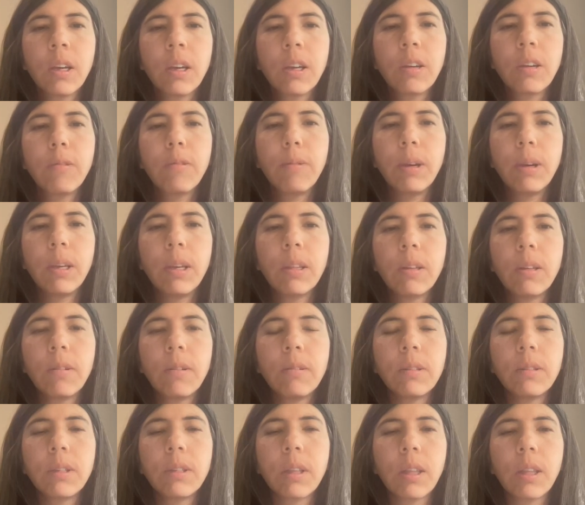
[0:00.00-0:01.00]
Queen
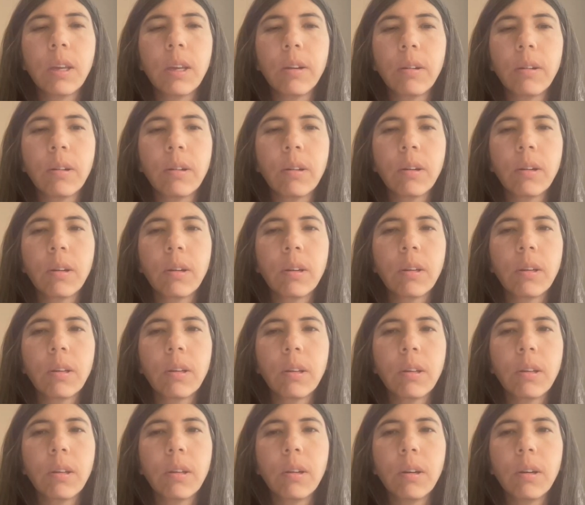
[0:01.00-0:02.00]
goes there.
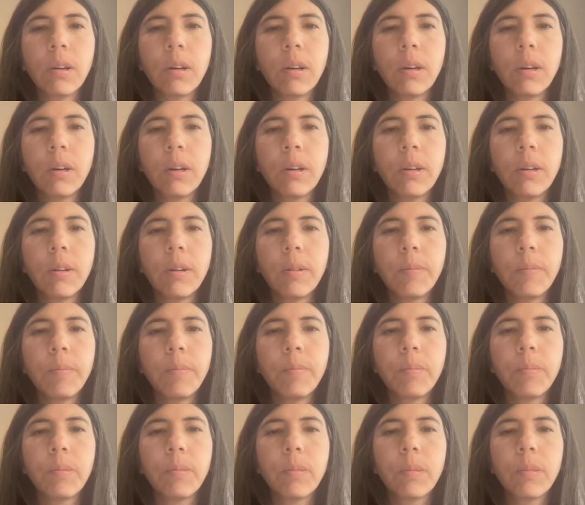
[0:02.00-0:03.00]

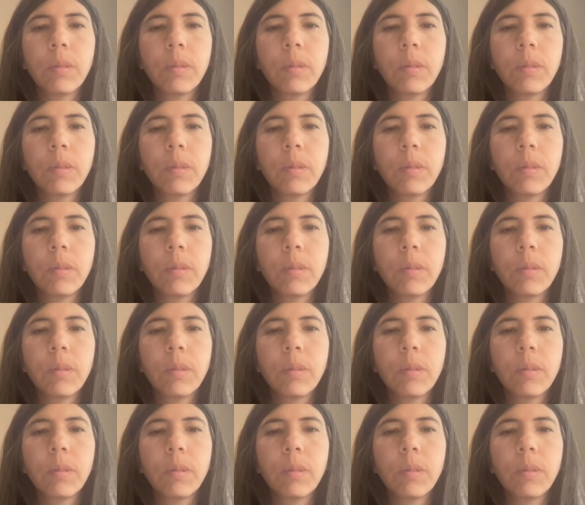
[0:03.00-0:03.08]
And